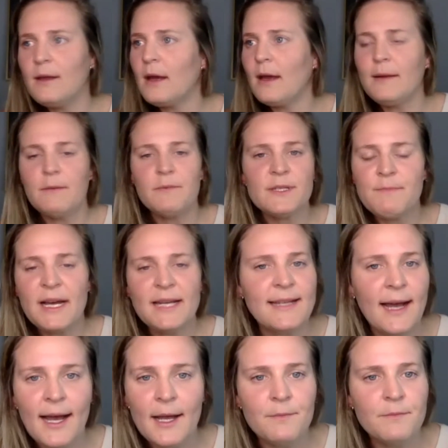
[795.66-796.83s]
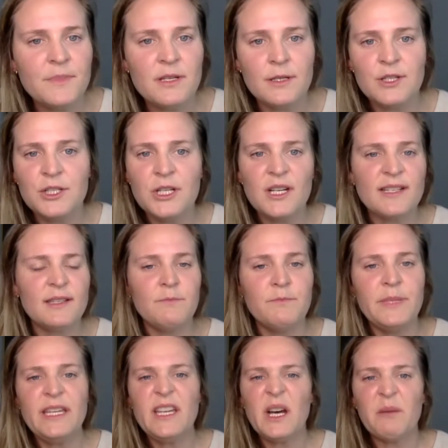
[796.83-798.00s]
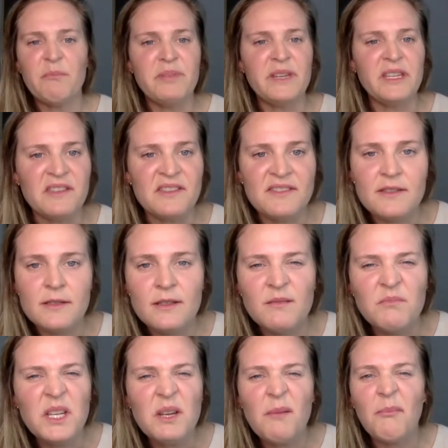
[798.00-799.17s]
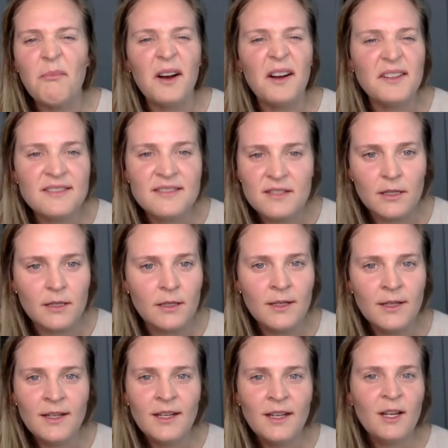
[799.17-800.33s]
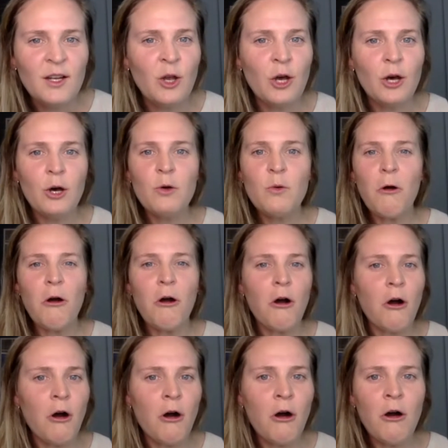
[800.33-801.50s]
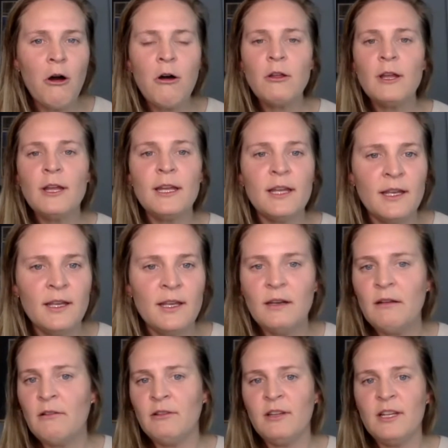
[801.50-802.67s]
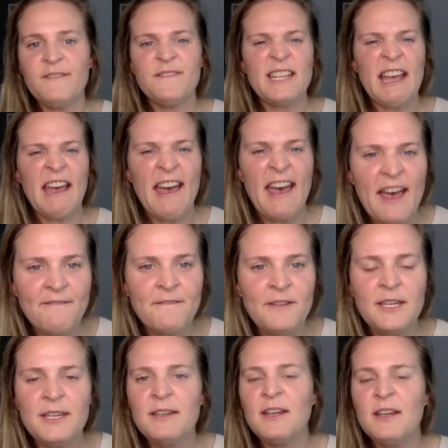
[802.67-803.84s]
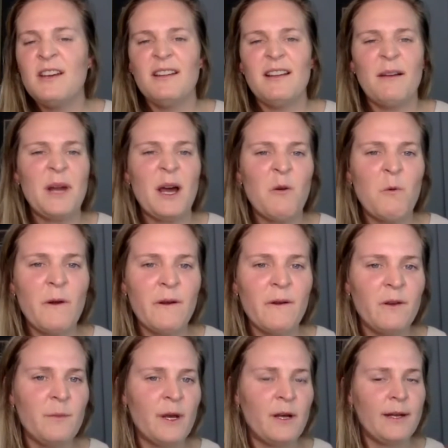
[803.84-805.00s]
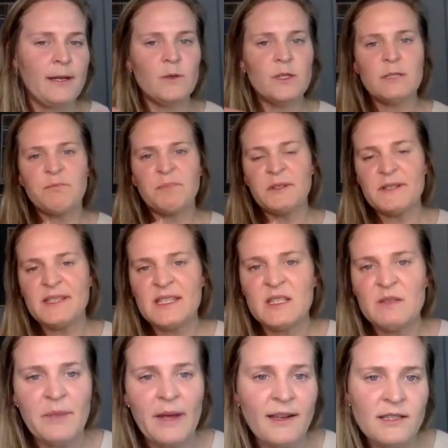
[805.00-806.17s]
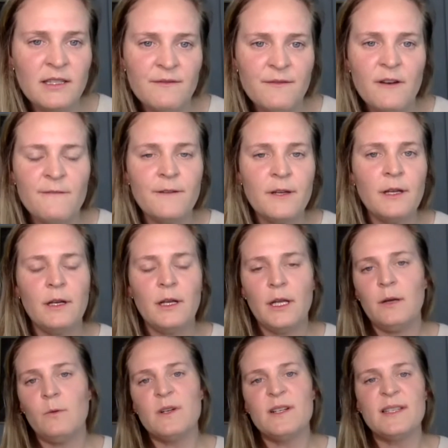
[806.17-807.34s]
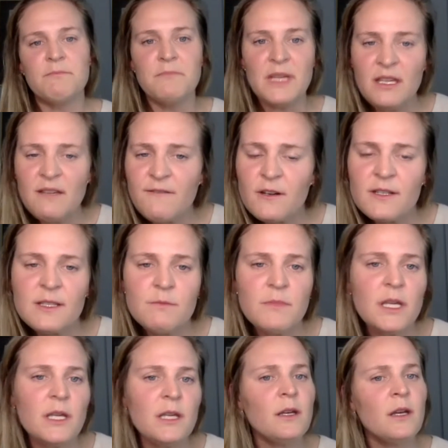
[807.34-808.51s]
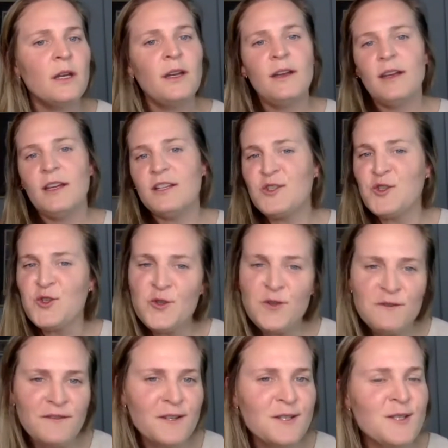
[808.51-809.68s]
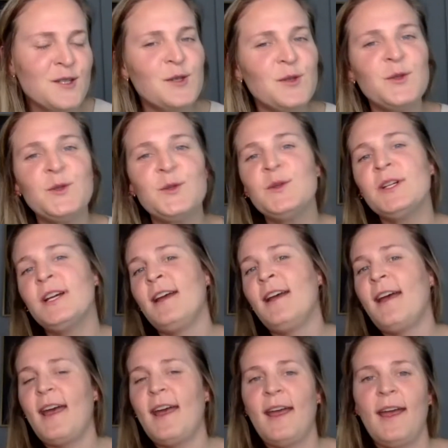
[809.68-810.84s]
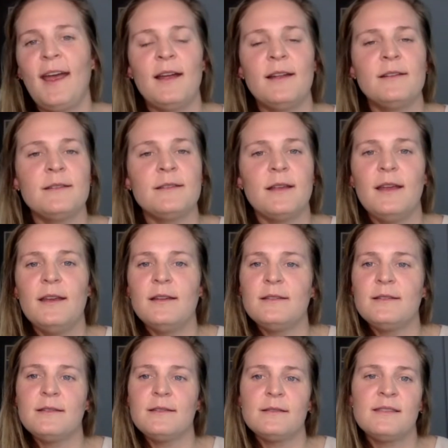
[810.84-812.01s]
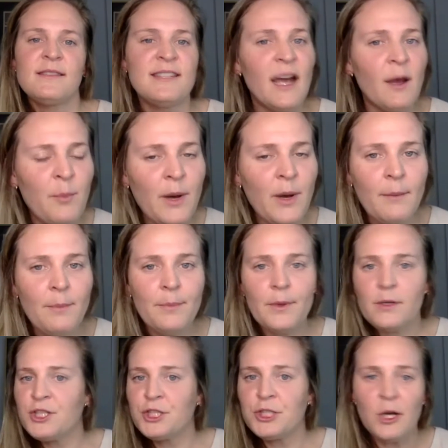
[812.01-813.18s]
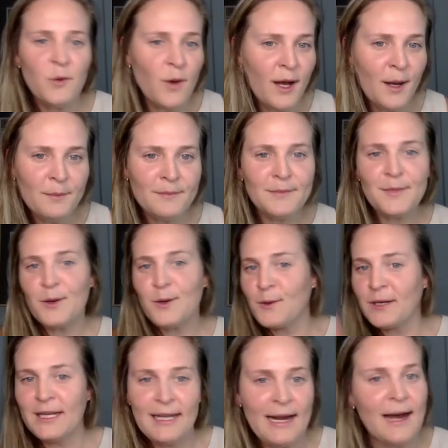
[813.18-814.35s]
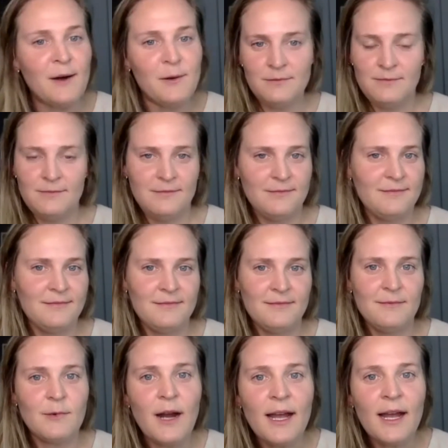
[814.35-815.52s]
it was my time to just be a beast, be a monster, go all in, lift heavy. I'm not worried about anyone's perspective of it. It was me versus me, it's you versus you, and it's step up, show up, or get out, right?